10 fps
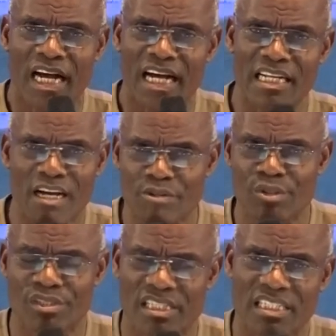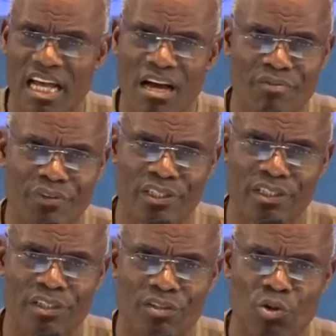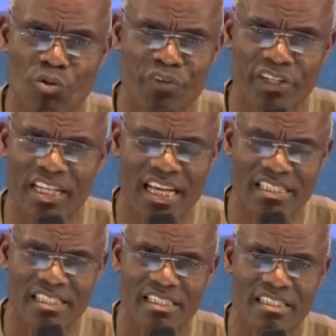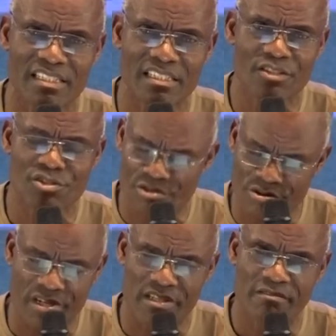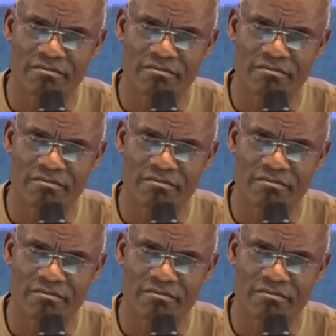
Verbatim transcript: are now using now for the COVID-19 story.